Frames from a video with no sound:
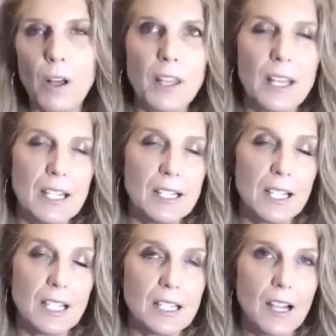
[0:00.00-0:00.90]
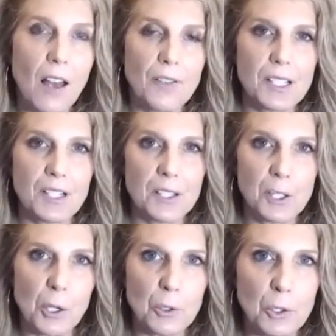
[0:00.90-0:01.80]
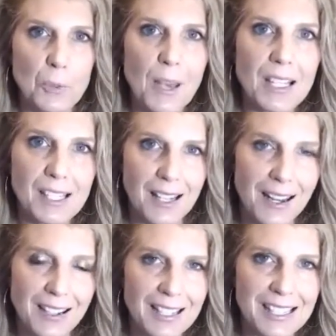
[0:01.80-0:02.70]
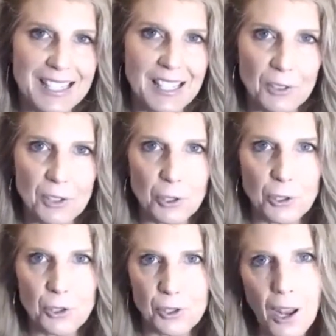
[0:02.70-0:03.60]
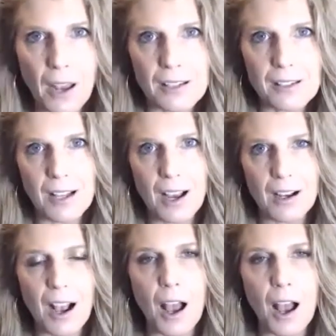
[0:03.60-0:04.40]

easiest obviously is to go to my site. It's seltzerstyle.com,